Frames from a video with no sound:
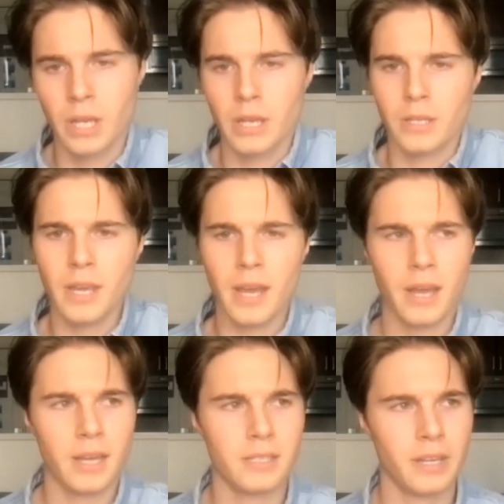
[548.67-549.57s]

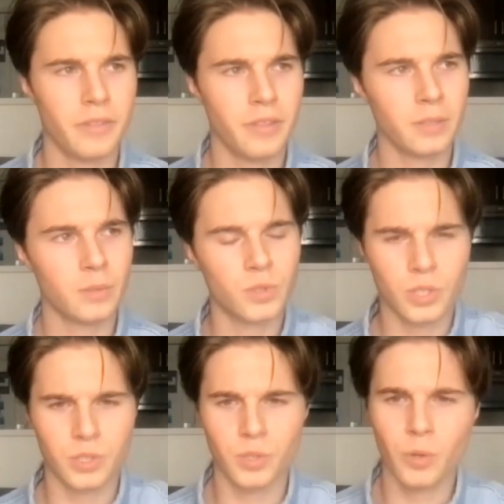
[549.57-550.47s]
Yeah, I think
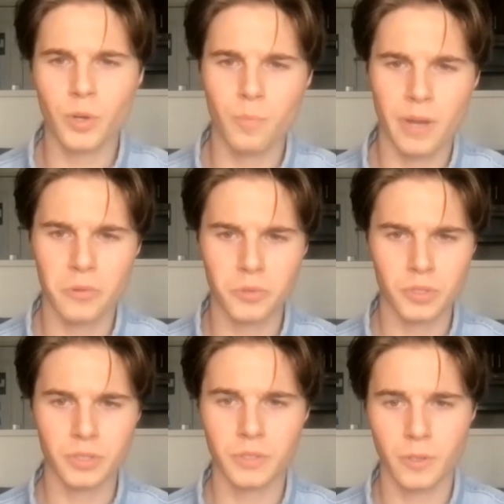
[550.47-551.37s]
just know your
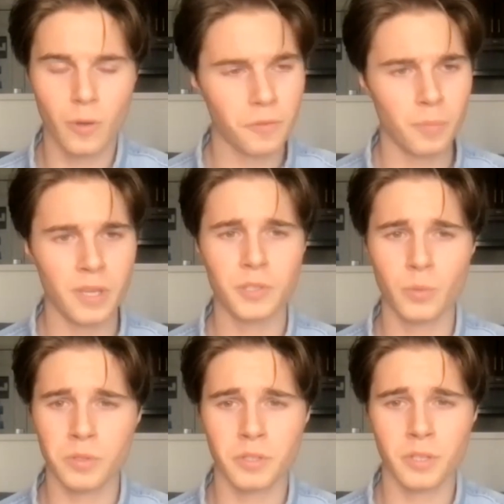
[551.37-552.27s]
boundaries. You know, if it makes you
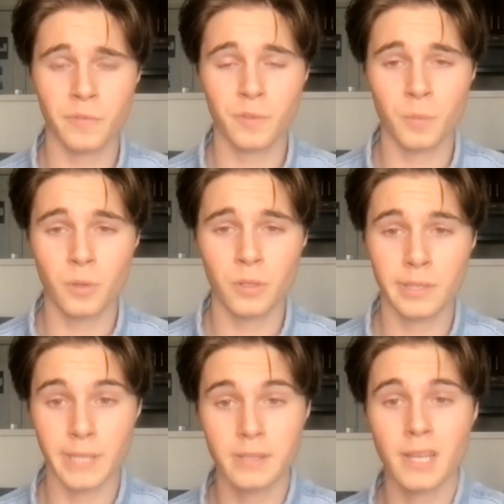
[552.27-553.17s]
uncomfortable,
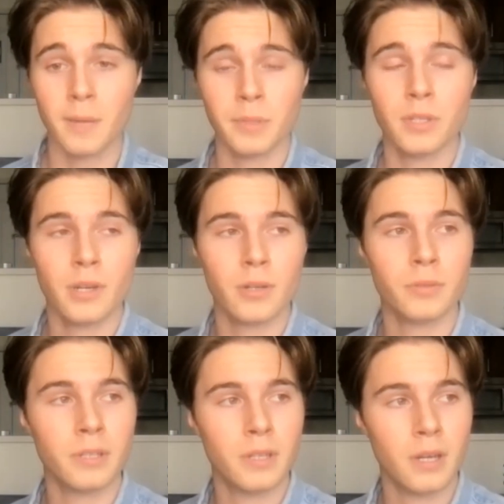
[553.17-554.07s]
let that be
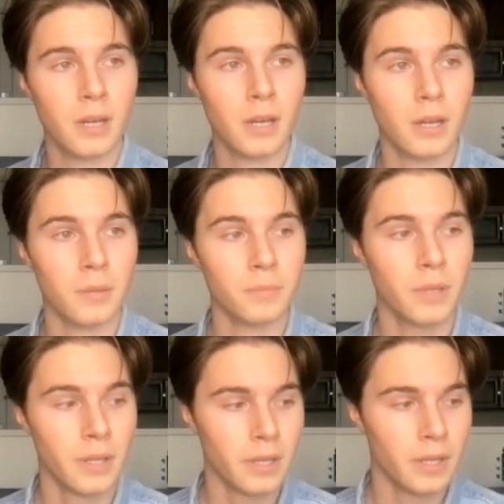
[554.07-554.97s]
known.
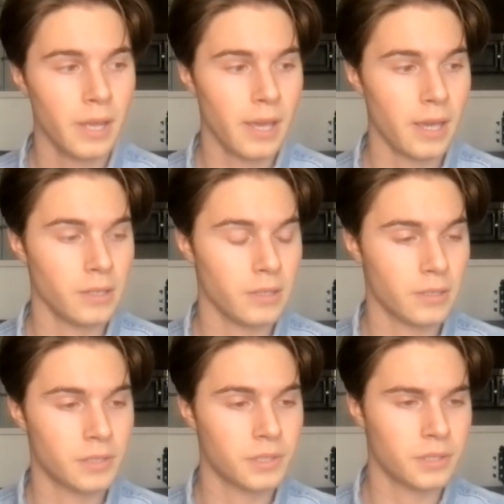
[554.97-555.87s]
And
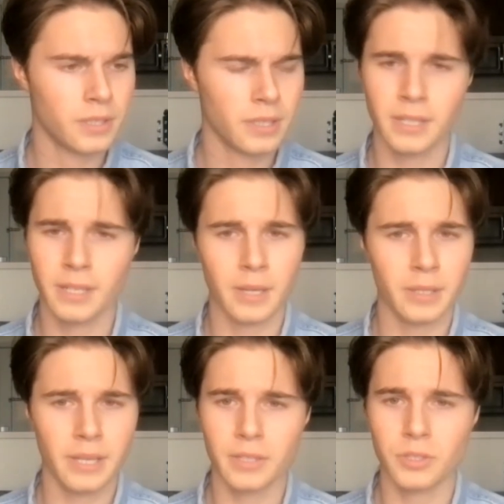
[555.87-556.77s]

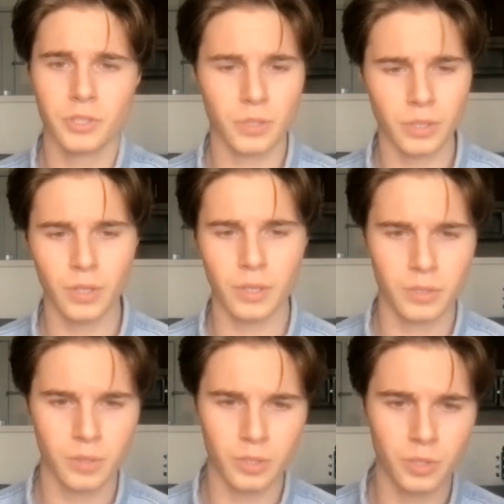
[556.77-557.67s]
yeah, just
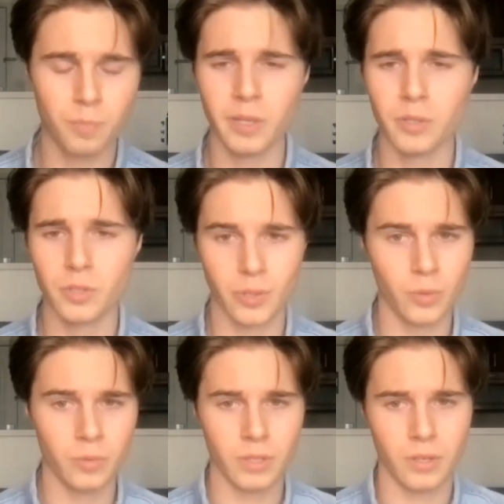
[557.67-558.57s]
to just be in
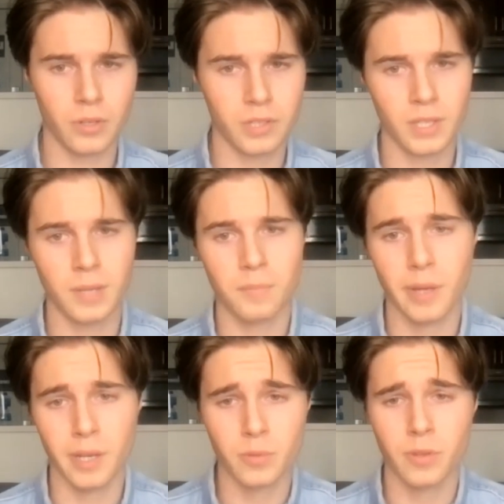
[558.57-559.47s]
tune and on the same
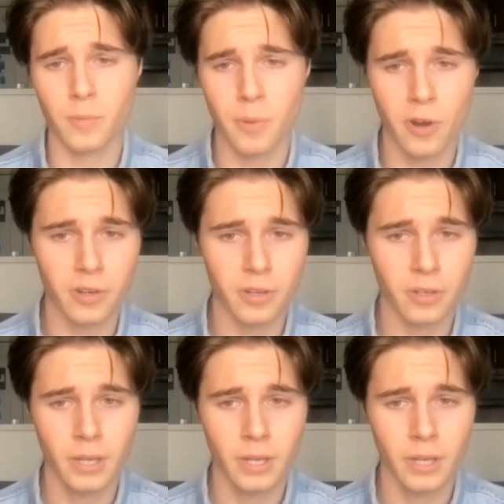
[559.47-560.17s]
page with your partner.